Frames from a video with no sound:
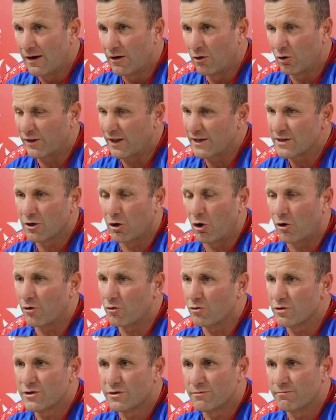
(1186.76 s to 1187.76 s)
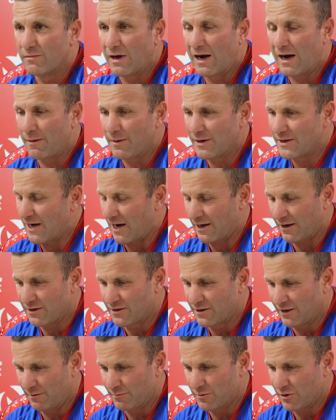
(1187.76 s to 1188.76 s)
look, there's a lot of good
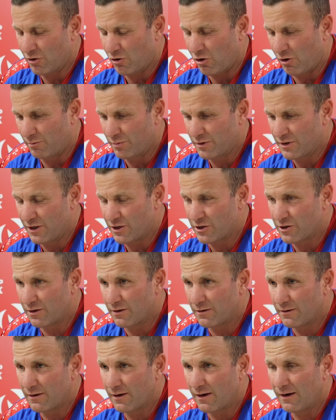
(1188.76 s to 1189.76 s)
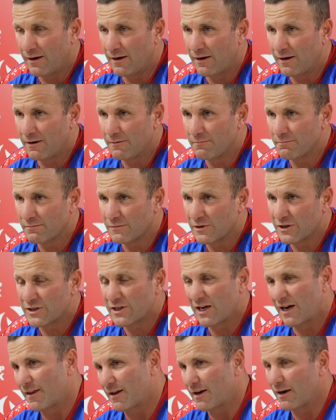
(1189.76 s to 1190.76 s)
attacking teams in the competition. To
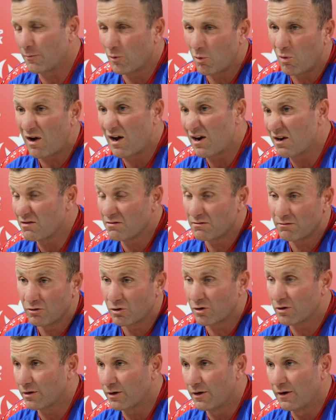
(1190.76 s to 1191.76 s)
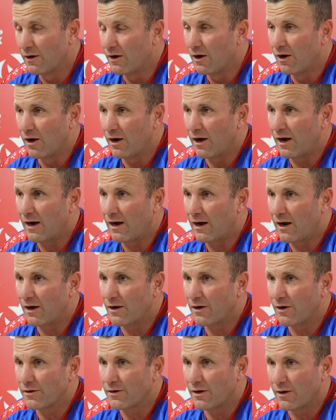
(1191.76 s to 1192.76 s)
say they're number one, look,
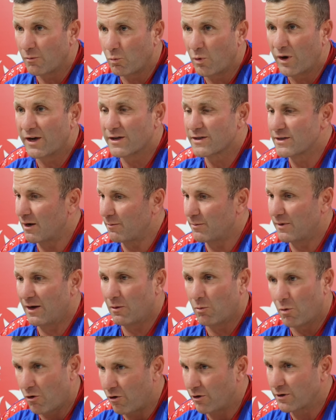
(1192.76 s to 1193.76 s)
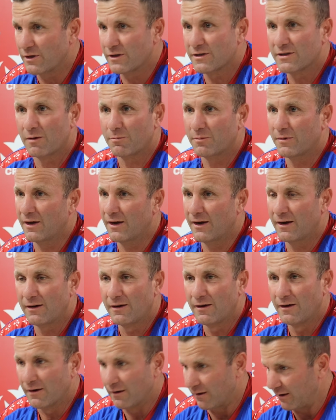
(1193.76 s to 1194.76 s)
Wigan's up there, Warrington's up there,
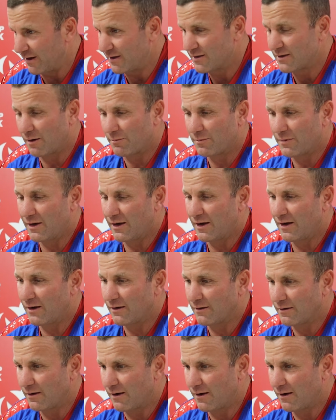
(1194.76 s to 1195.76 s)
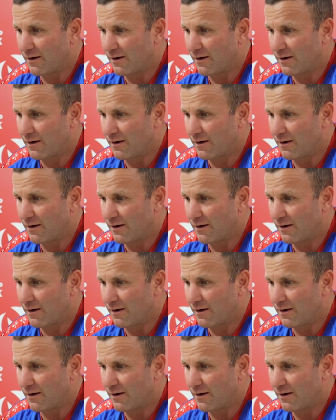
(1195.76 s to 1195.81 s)
Leeds up there.